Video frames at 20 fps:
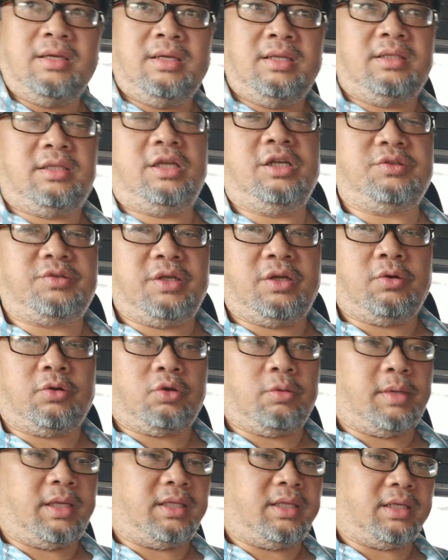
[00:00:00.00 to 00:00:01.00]
things with
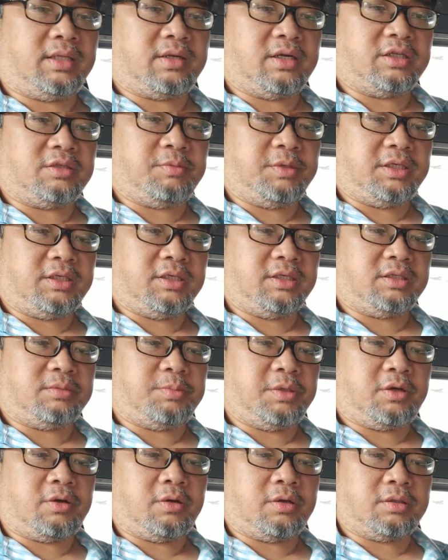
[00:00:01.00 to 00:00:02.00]
automatic transmissions
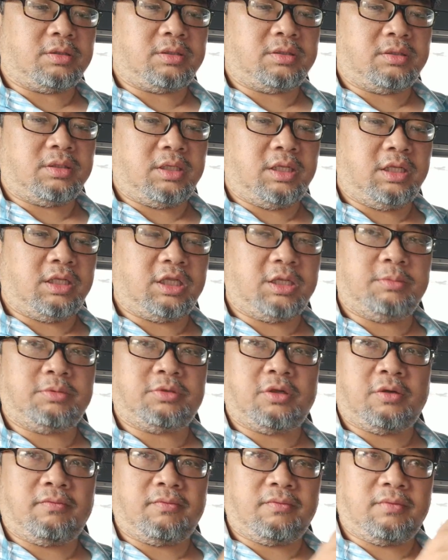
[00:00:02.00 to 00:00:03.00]
because in terms
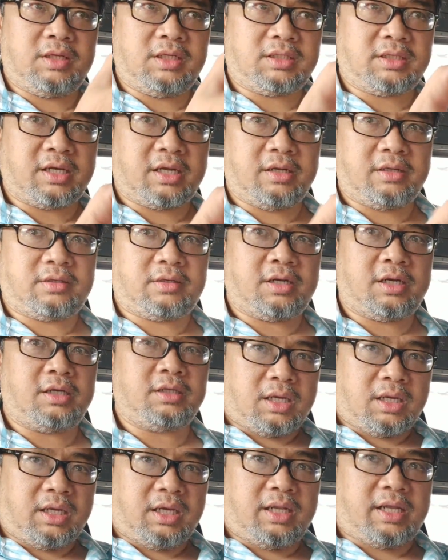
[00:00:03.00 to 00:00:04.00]
of this kind of
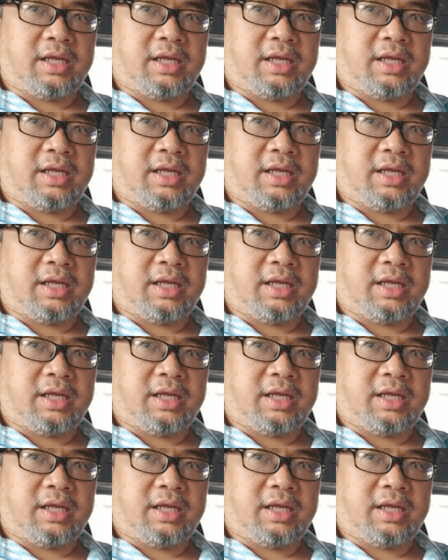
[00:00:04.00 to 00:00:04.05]
trucks it